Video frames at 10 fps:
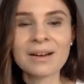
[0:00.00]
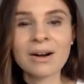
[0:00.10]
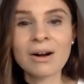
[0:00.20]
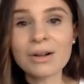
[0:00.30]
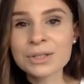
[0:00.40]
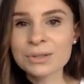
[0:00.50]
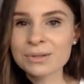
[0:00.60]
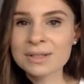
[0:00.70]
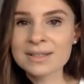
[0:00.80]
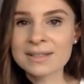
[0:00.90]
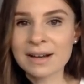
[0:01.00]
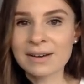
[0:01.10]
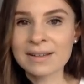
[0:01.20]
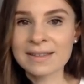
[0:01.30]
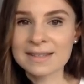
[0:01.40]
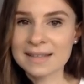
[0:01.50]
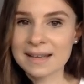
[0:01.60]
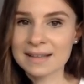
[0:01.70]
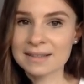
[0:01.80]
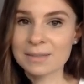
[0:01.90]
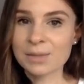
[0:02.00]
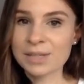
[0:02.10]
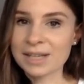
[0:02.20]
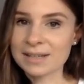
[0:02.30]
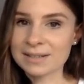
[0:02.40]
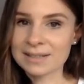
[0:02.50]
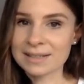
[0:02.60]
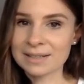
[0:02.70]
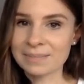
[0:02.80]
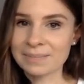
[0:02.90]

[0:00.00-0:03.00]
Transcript: All students started this task simultaneously.